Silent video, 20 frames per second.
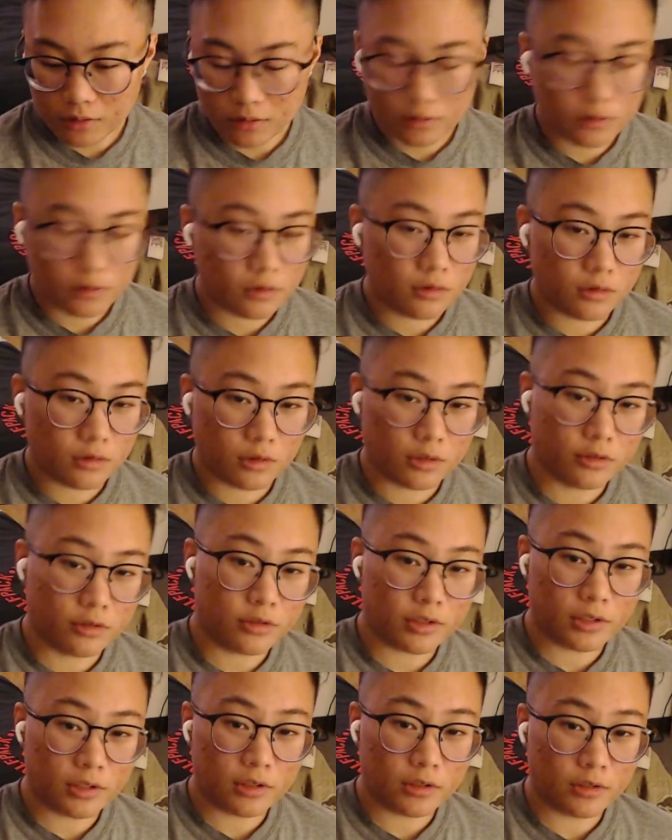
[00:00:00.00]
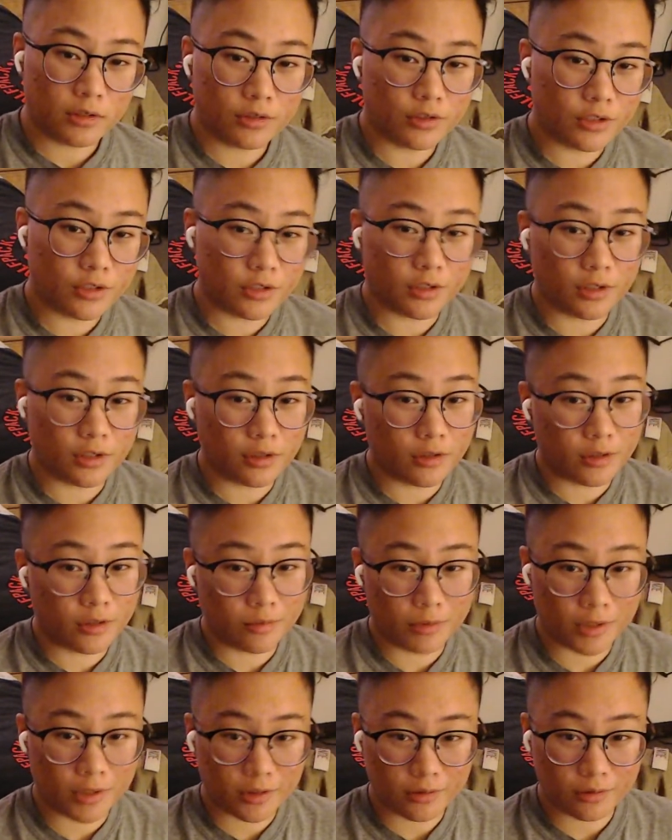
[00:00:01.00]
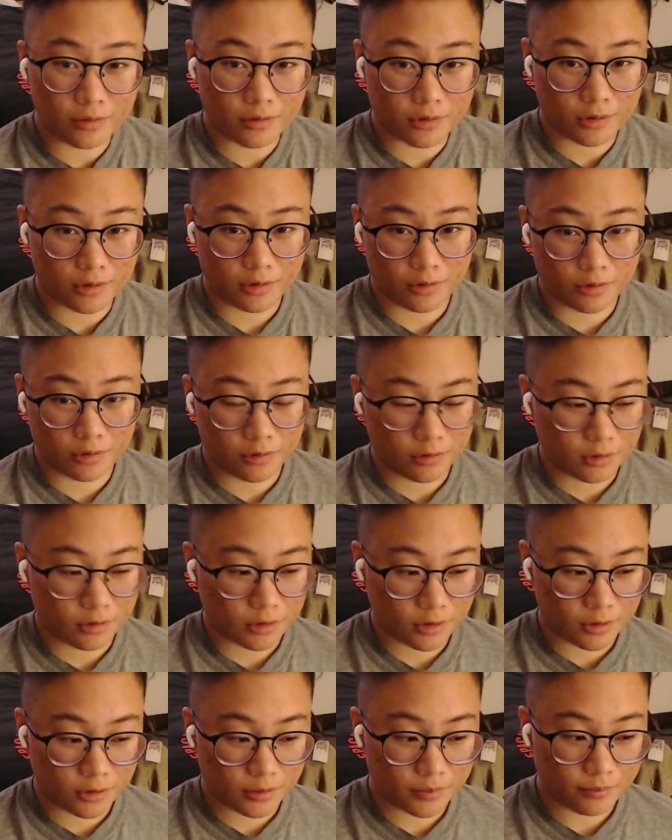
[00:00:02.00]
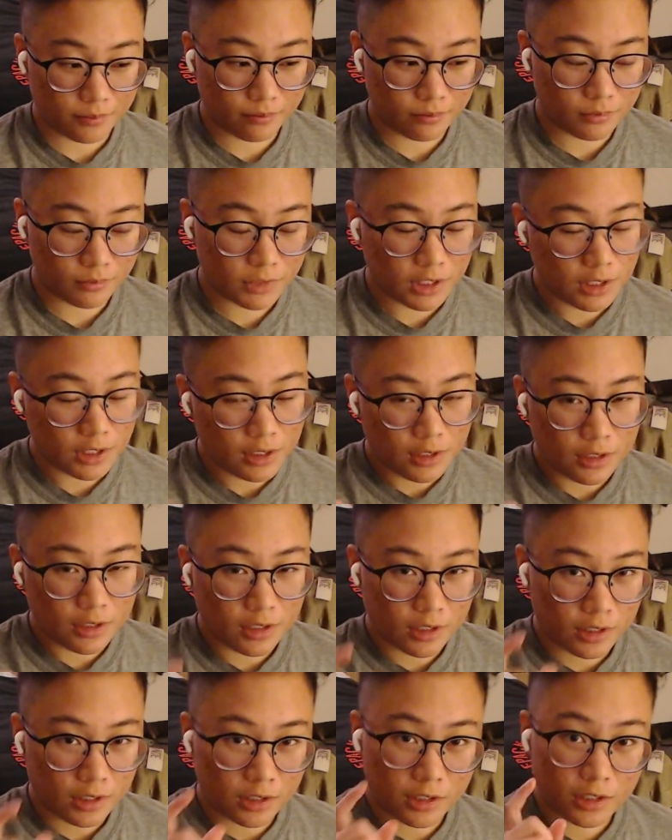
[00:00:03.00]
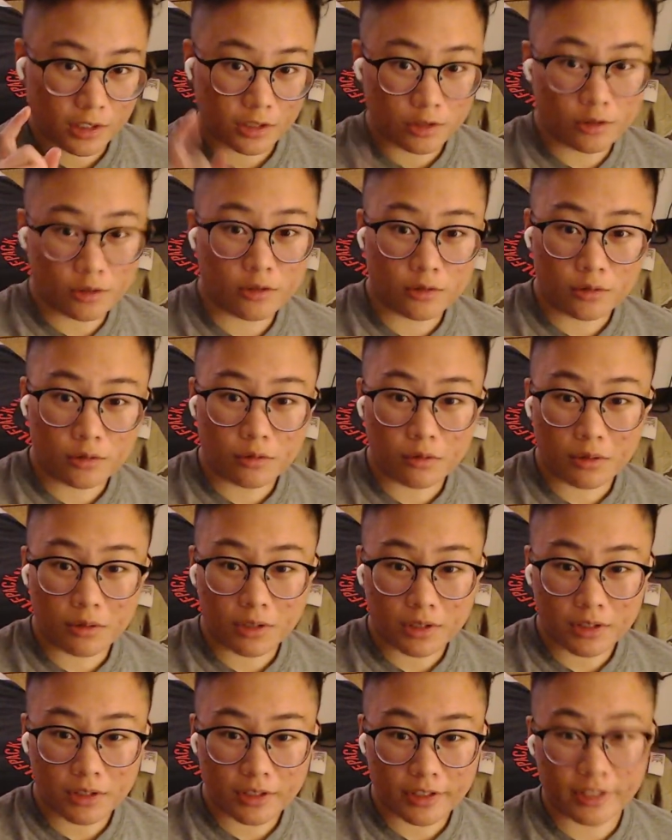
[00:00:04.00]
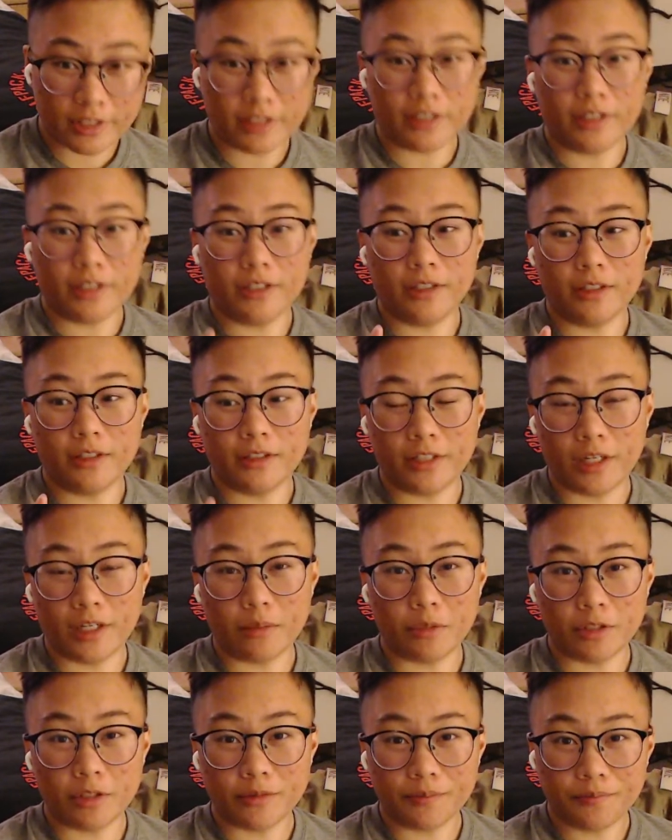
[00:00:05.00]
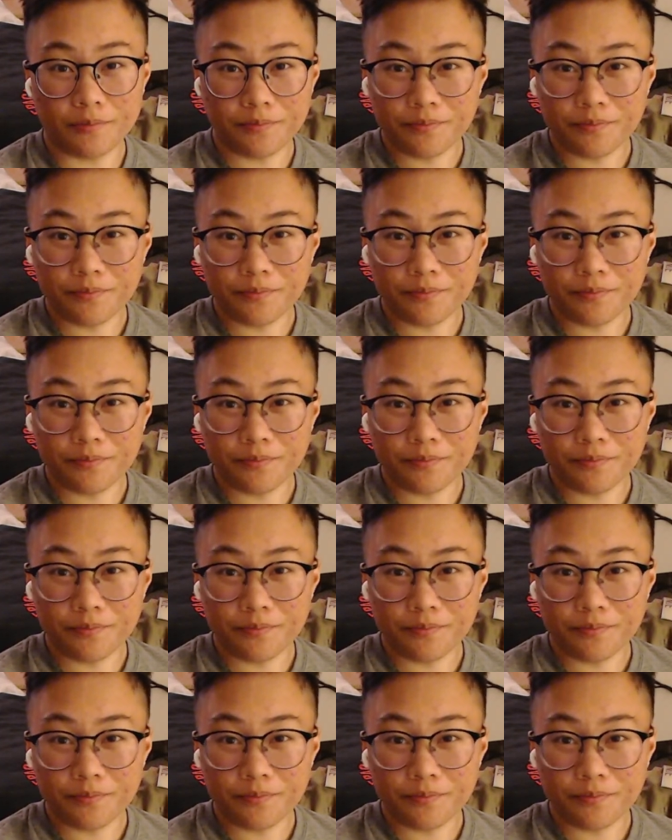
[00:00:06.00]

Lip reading: So obviously this is just a little update. So I got a new camera.